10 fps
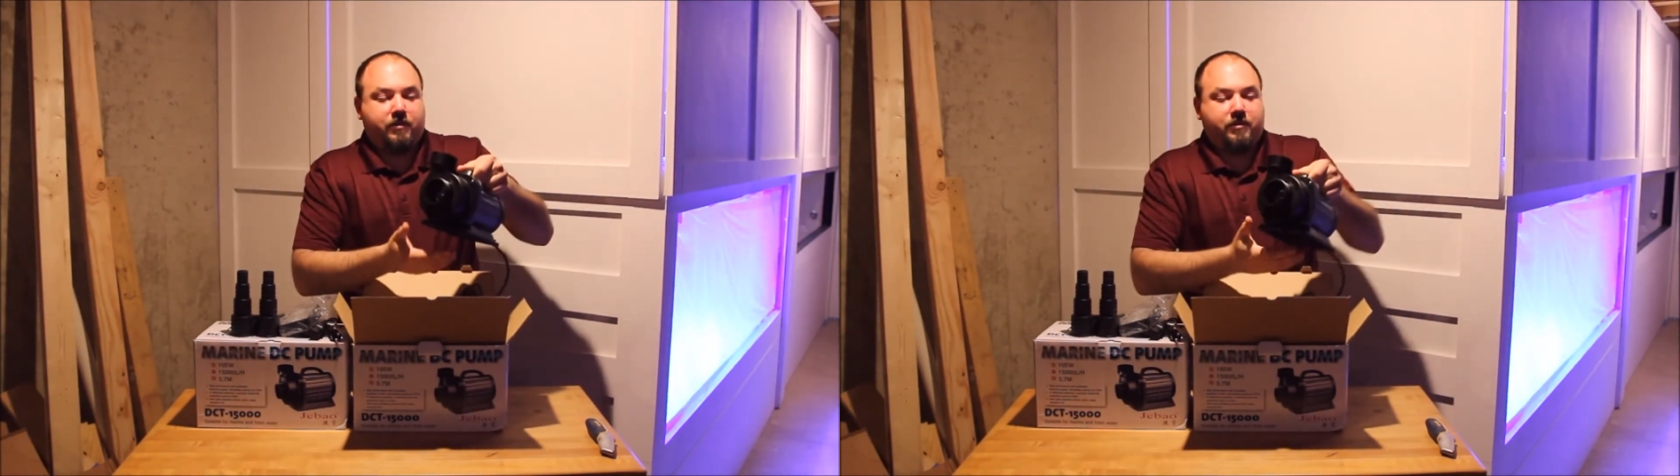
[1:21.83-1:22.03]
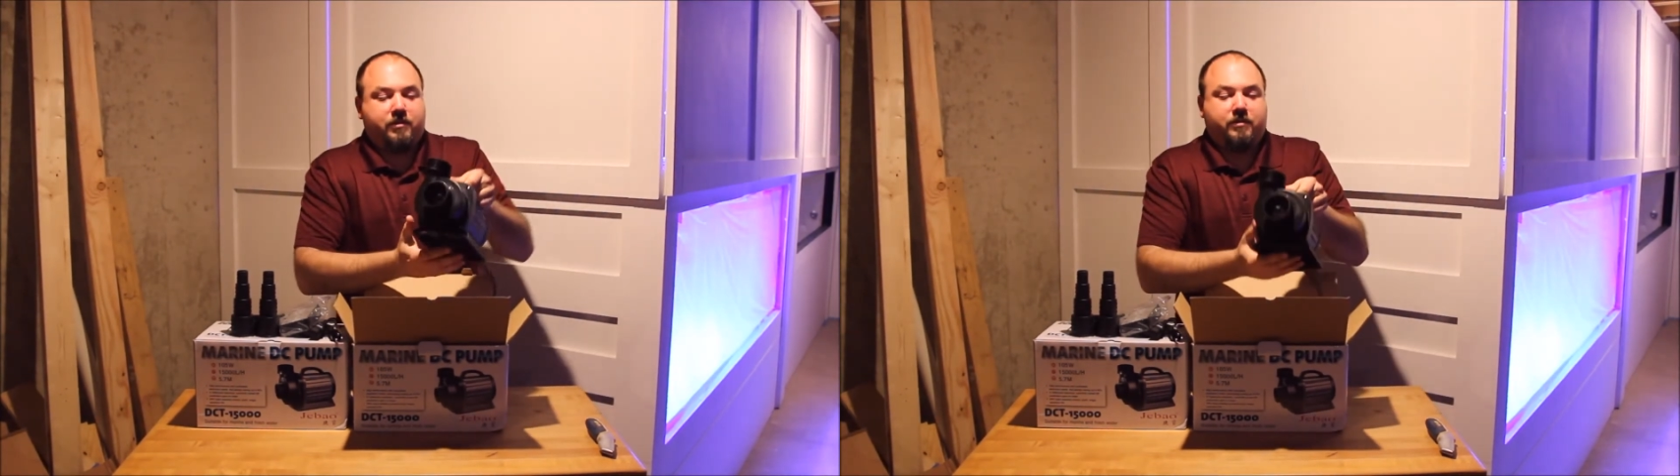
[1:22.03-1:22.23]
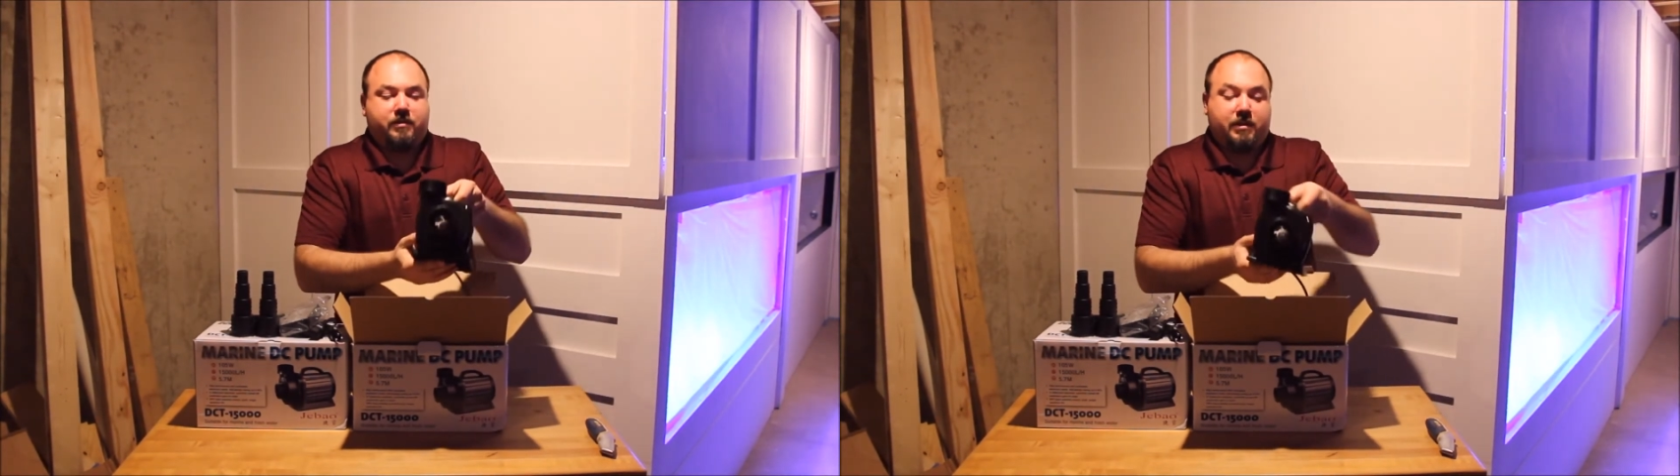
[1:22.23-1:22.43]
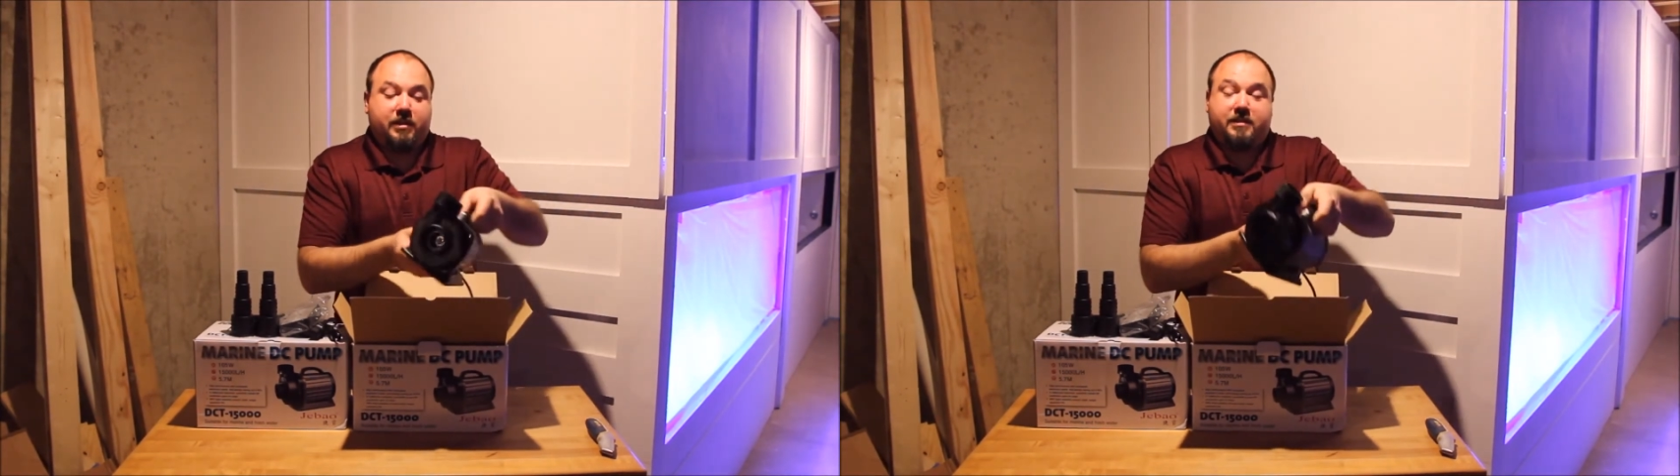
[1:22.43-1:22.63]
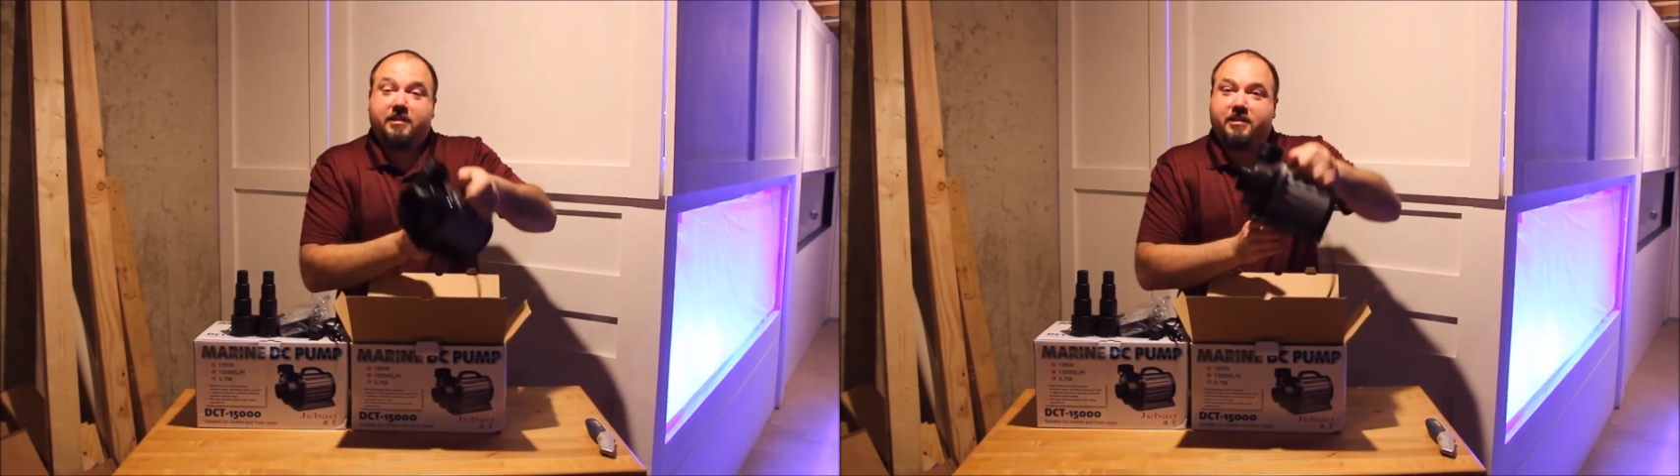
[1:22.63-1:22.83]
So
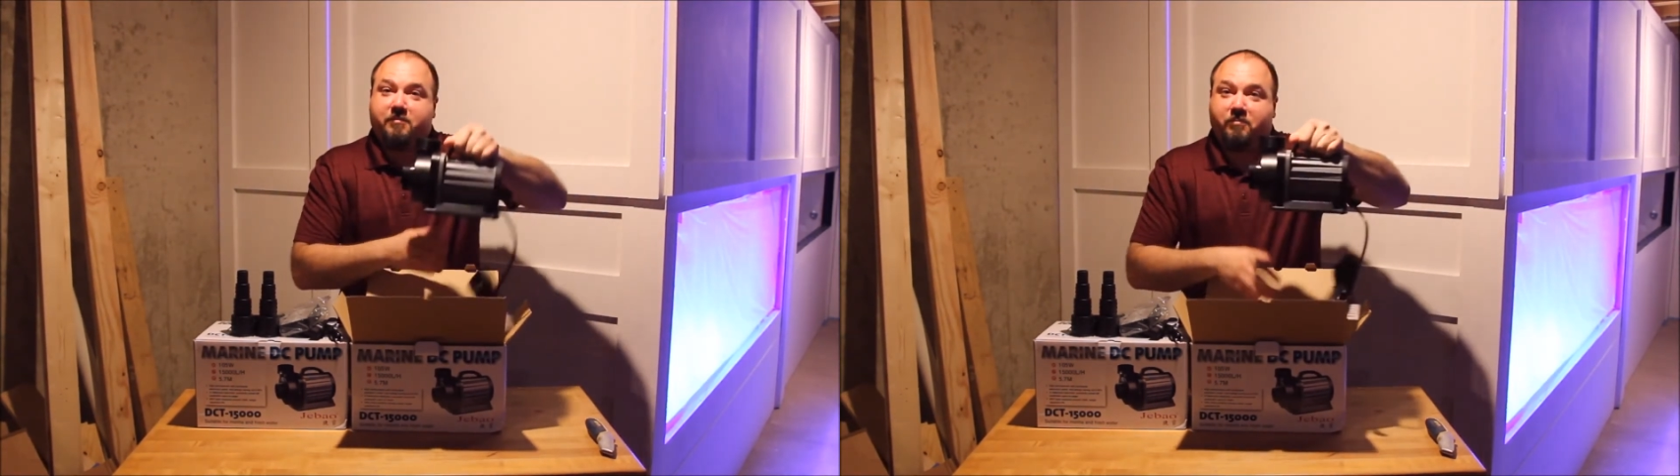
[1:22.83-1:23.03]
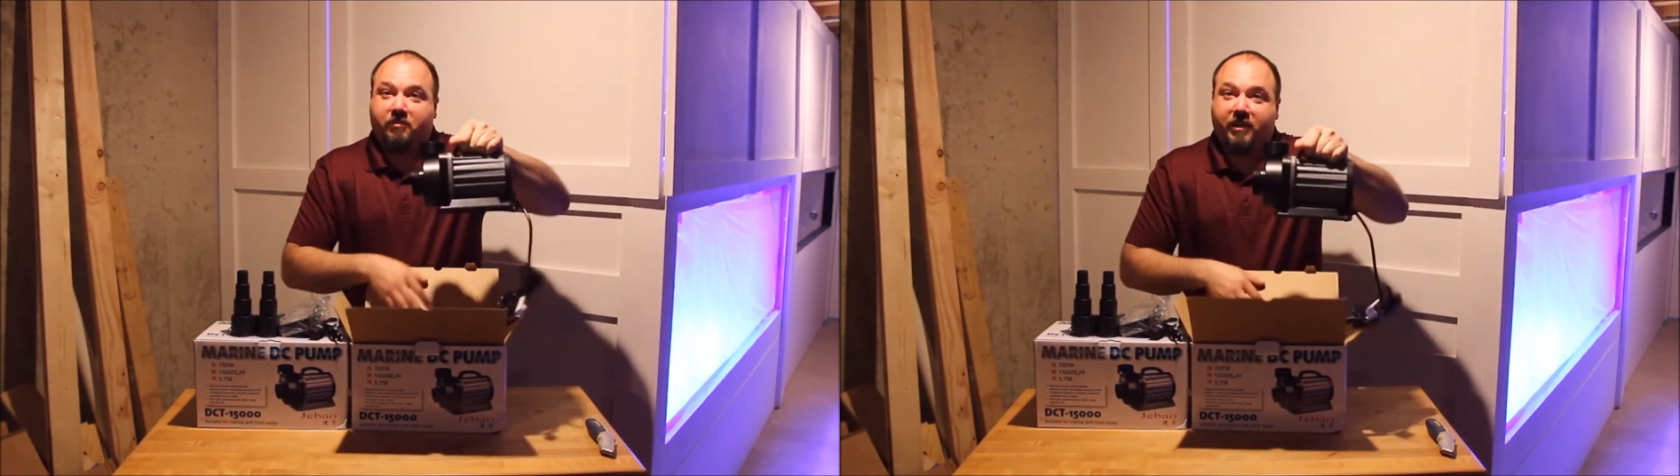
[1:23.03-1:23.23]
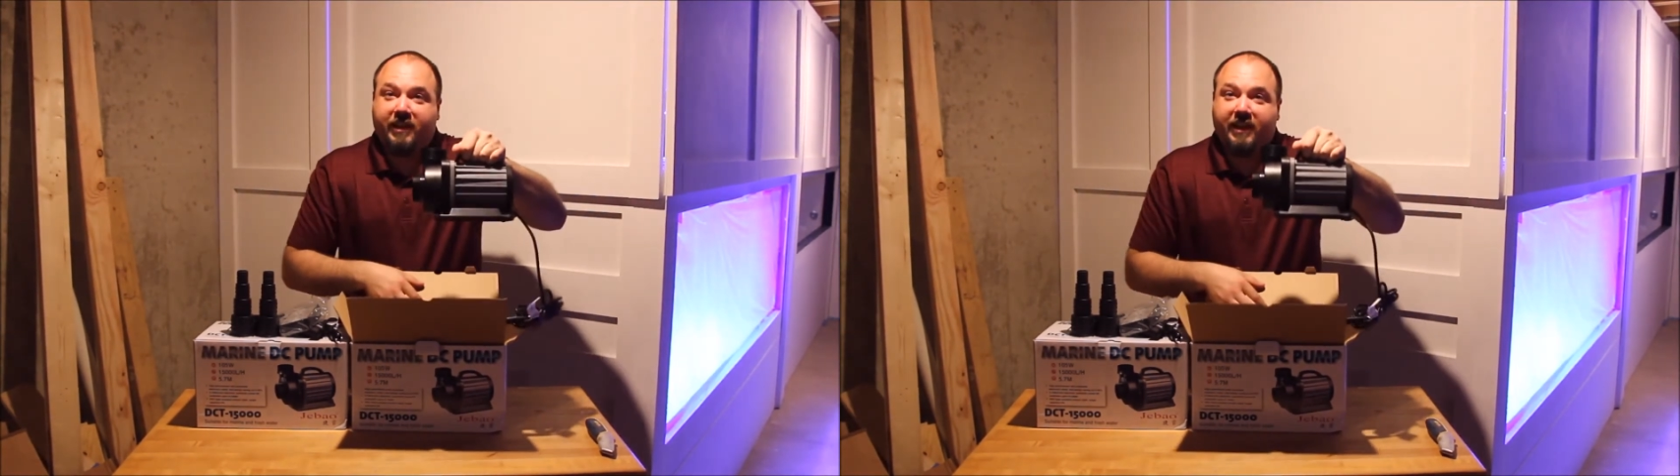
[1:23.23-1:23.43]
this is a pretty